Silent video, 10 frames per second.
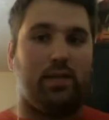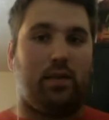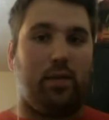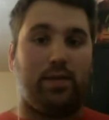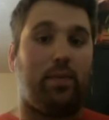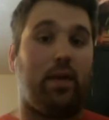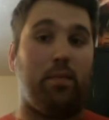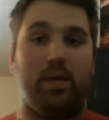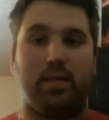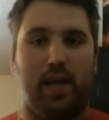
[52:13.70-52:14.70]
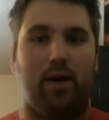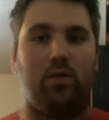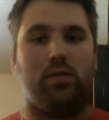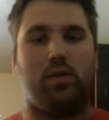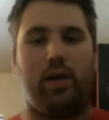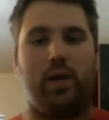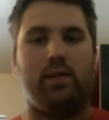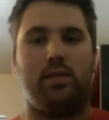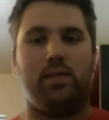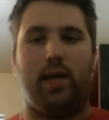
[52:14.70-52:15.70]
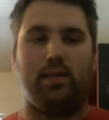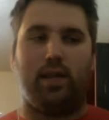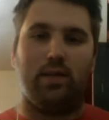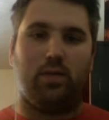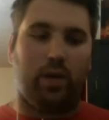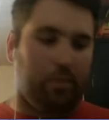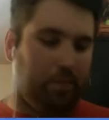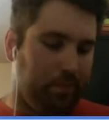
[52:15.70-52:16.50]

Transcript: otherwise I'm going to miss out. So it also adds that as well.